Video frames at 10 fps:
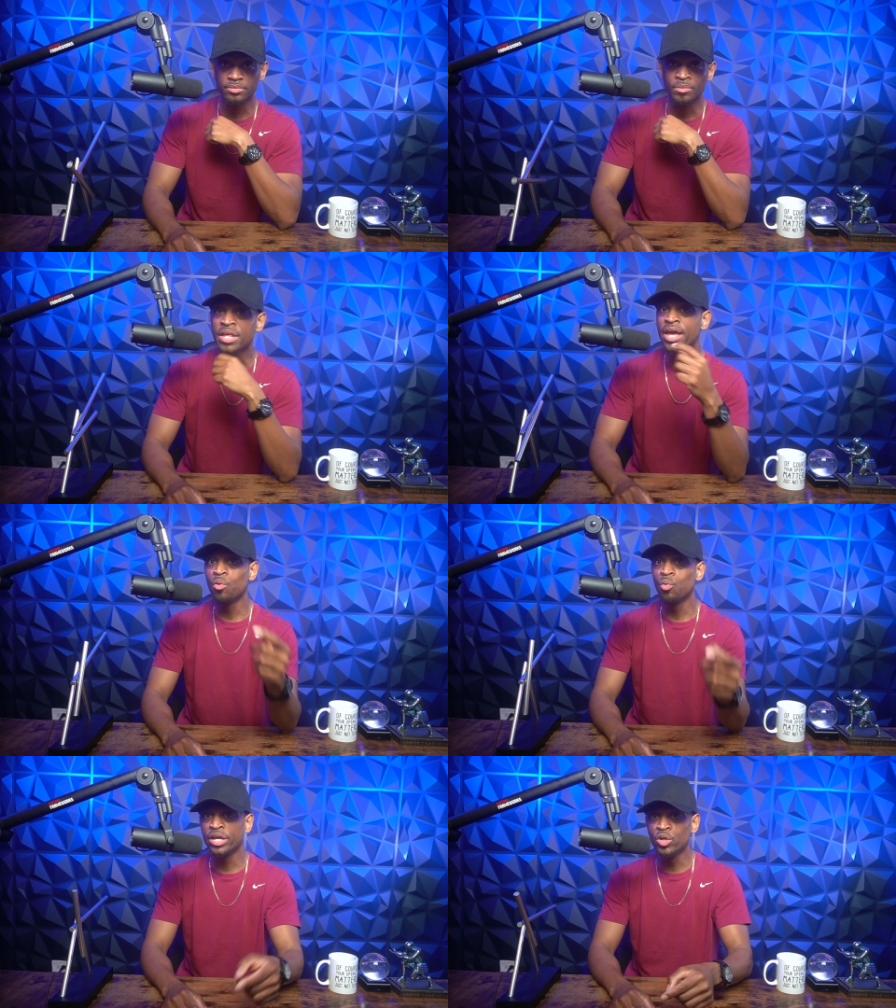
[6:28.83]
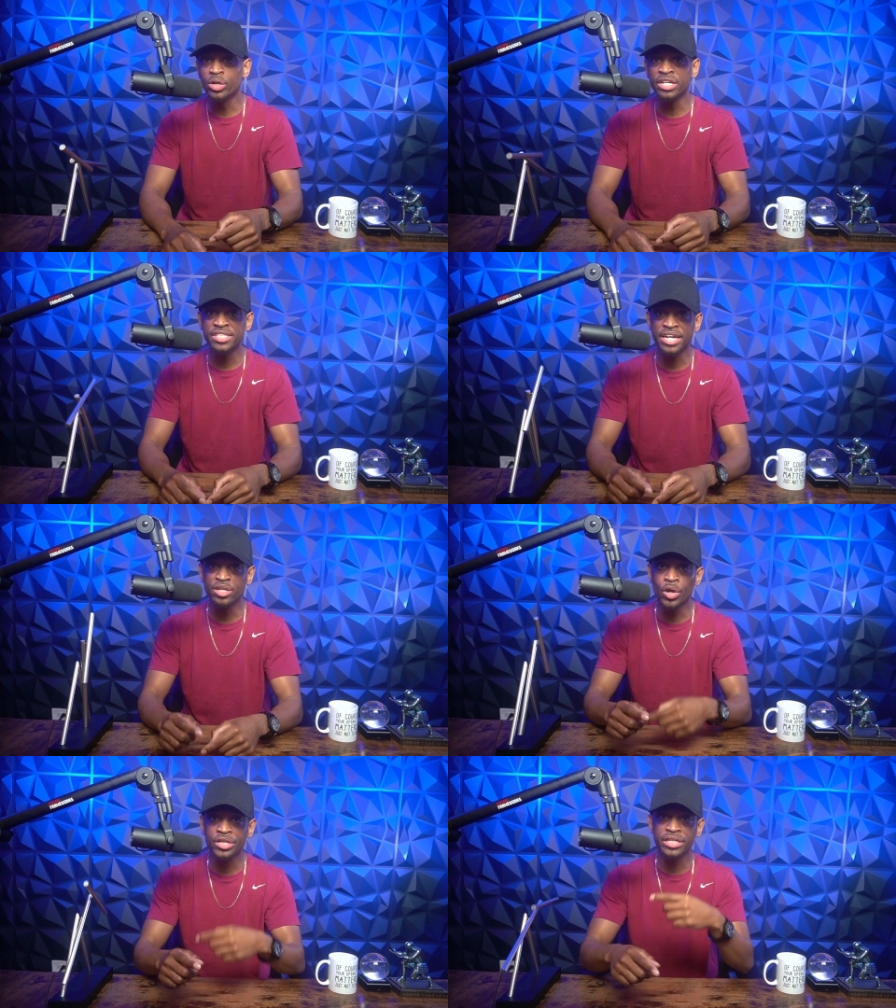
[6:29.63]
And when you
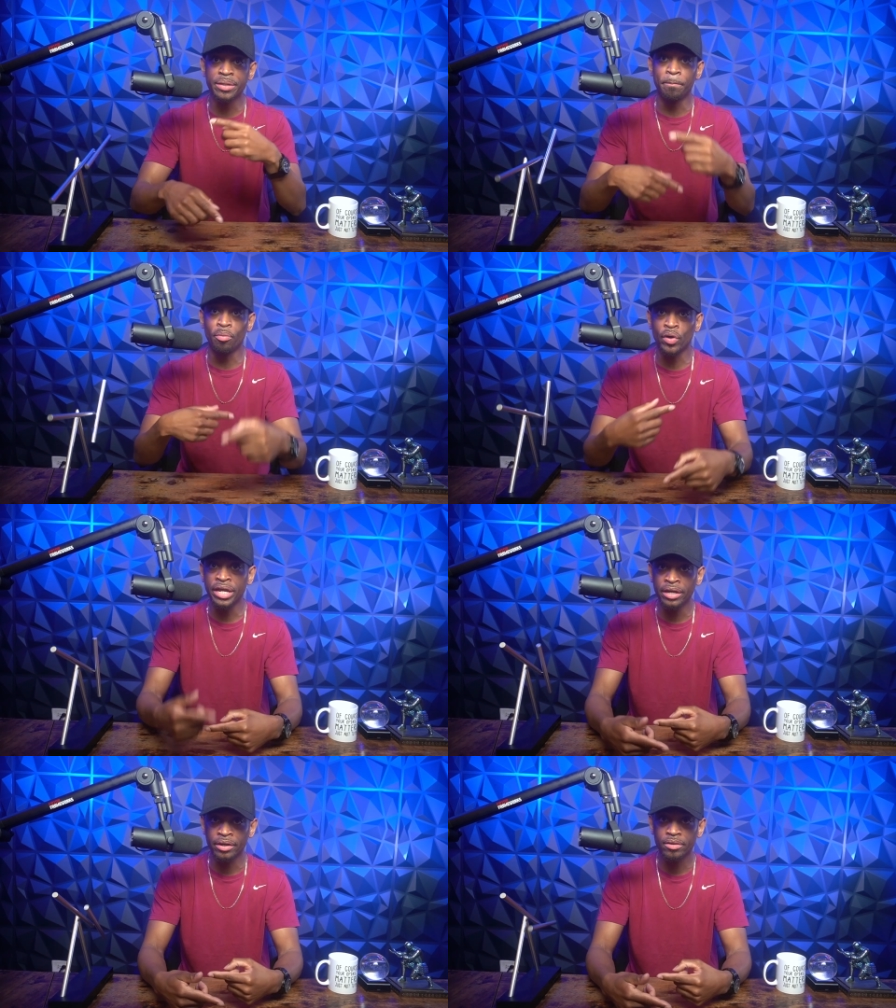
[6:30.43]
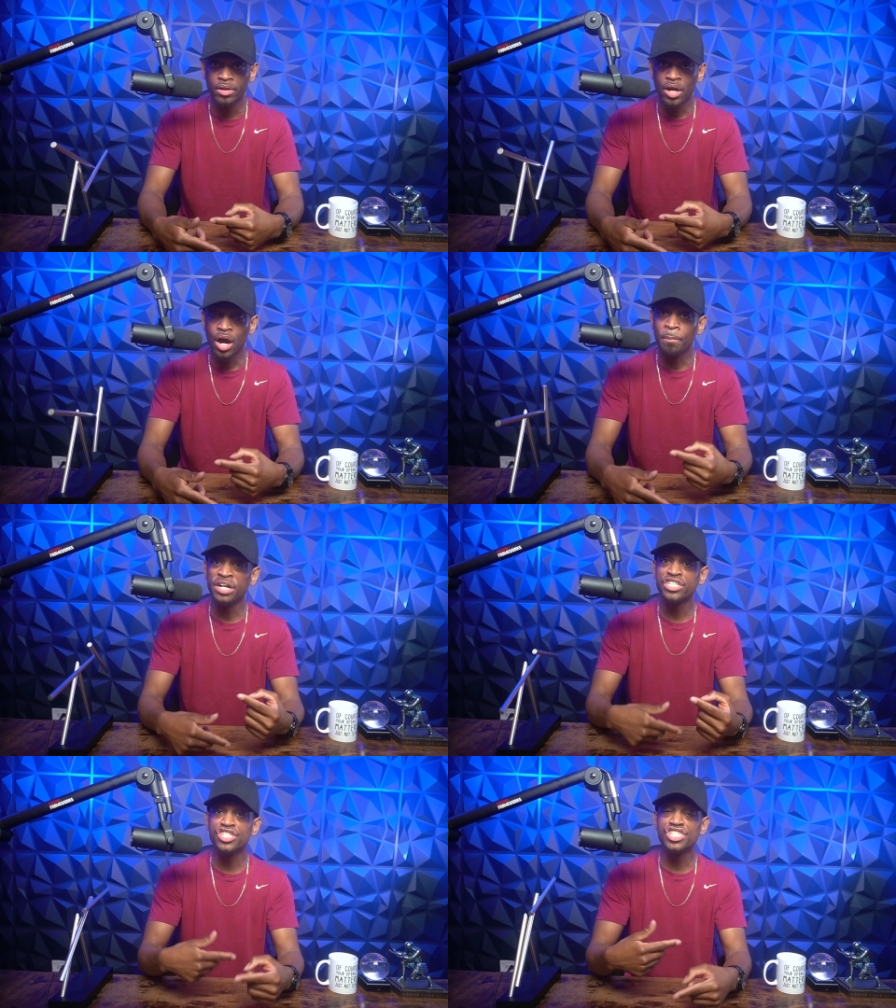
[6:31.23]
continuously breed a
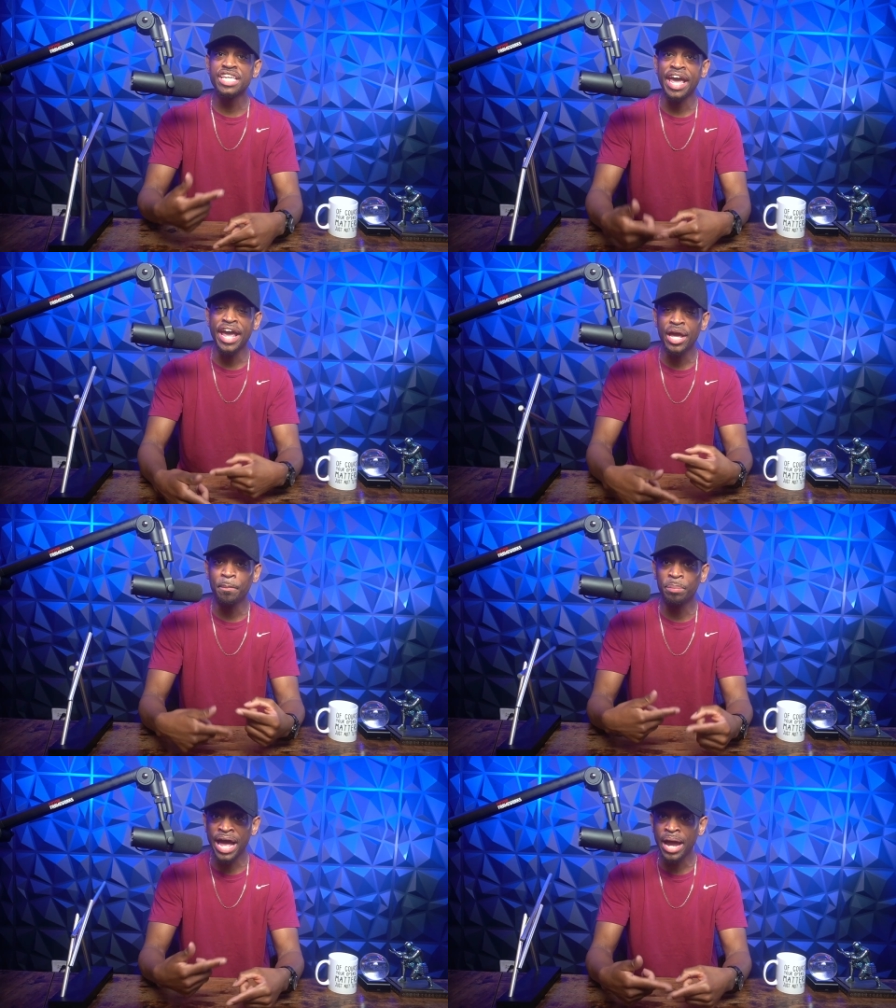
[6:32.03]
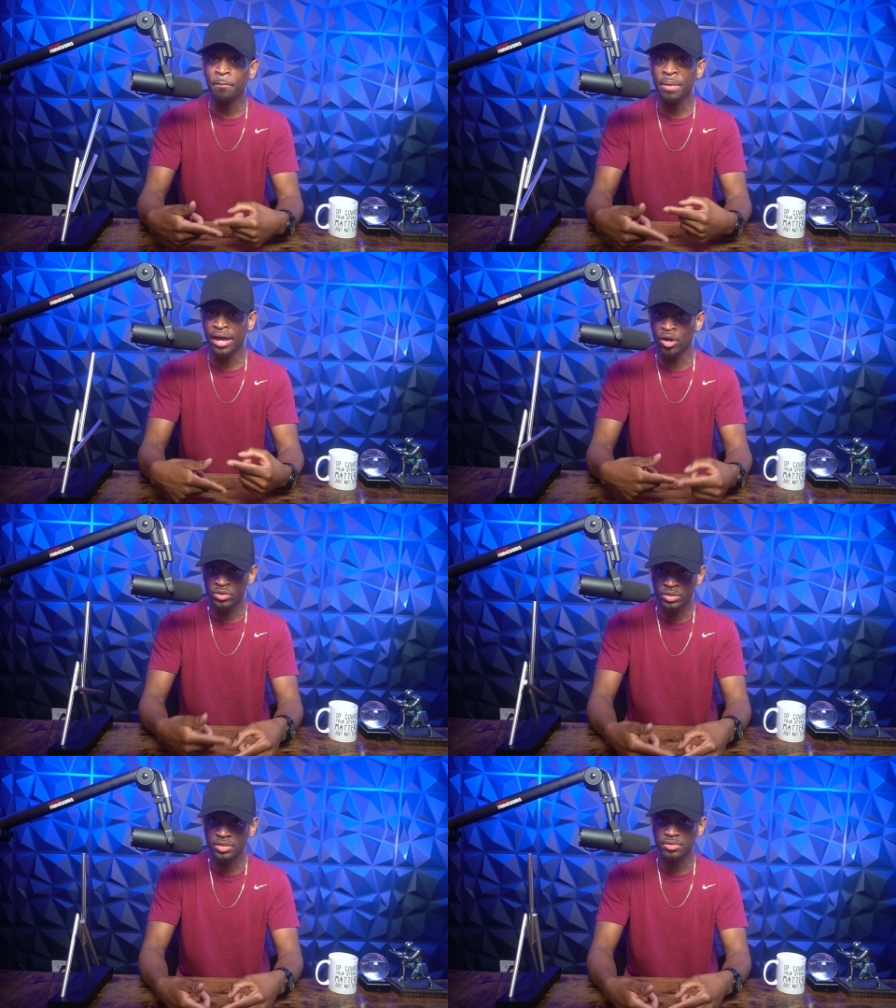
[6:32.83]
bunch of scared black
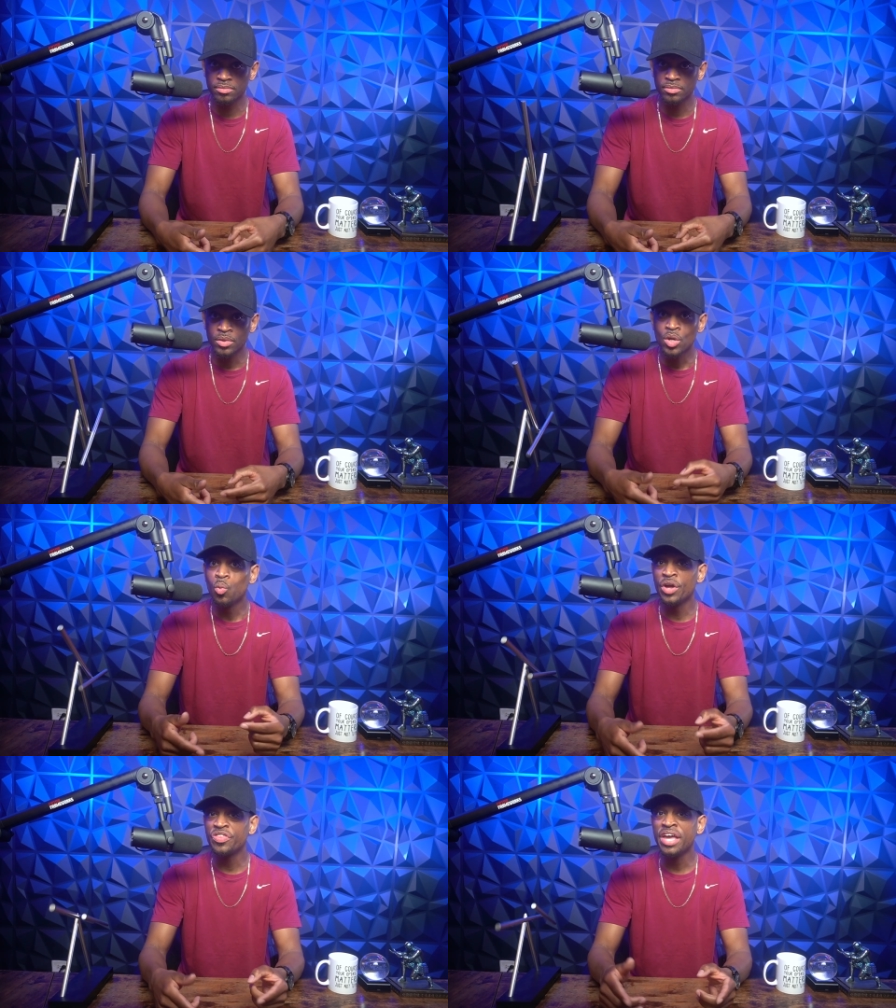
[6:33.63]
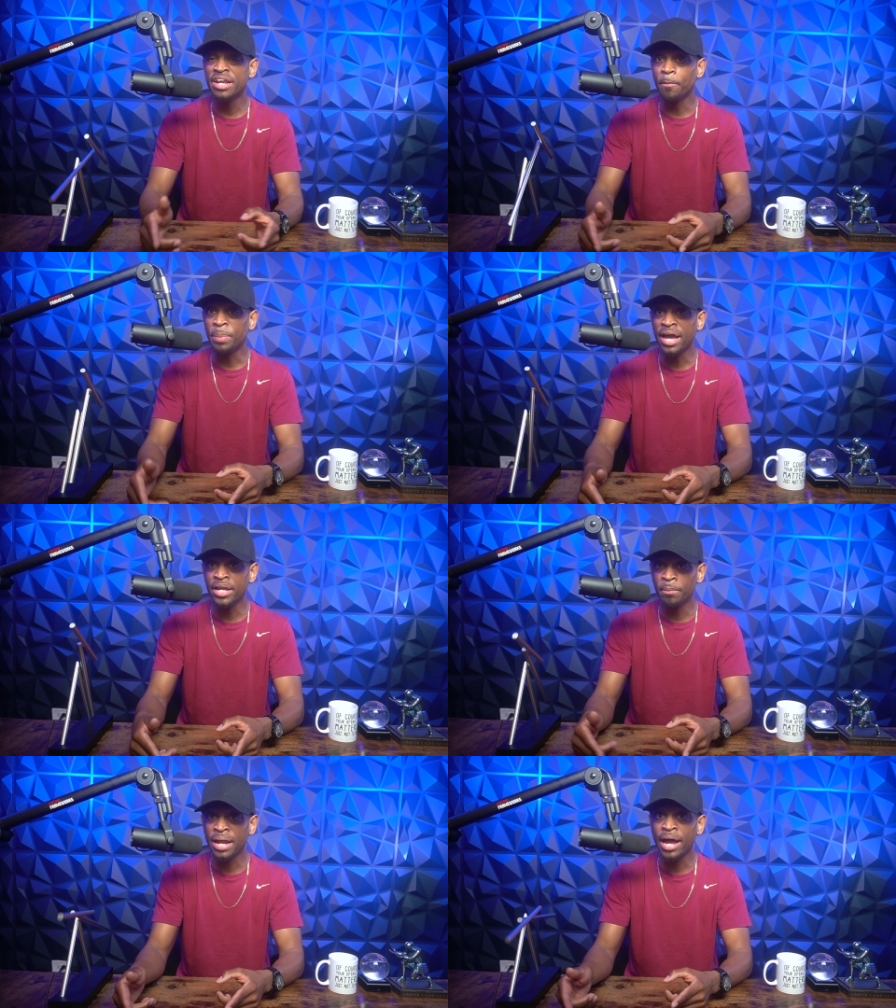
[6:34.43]
males with
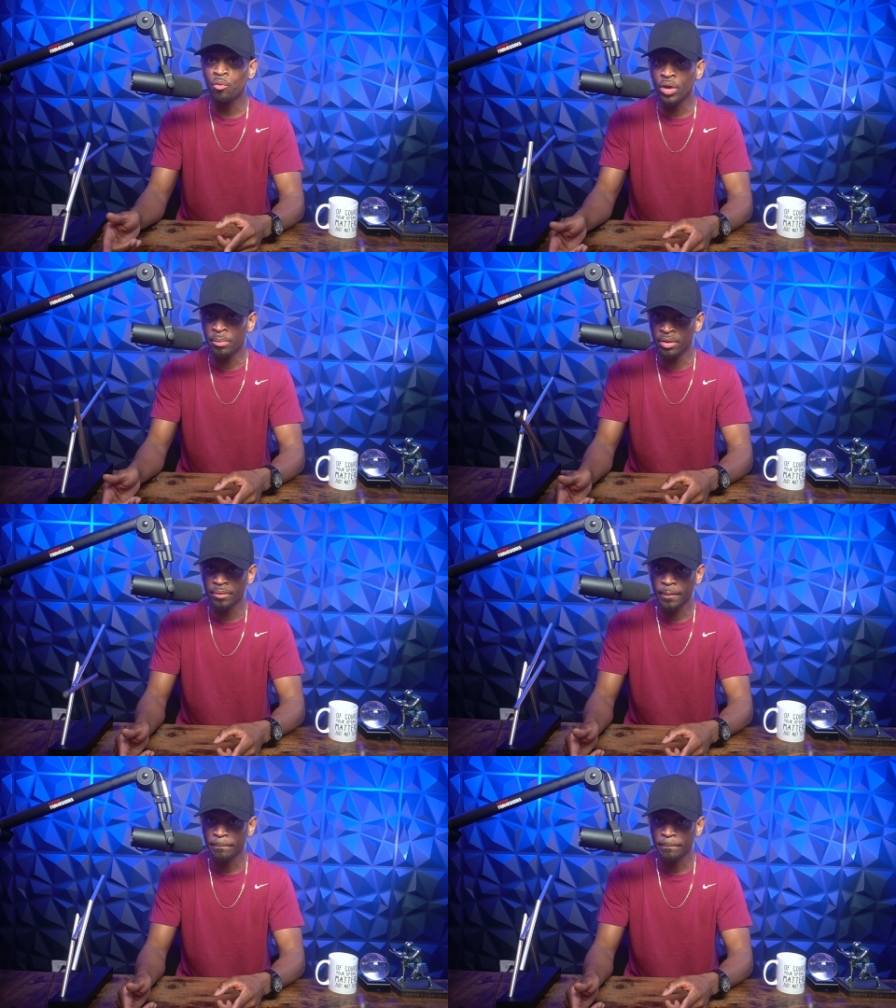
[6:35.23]
independent black women,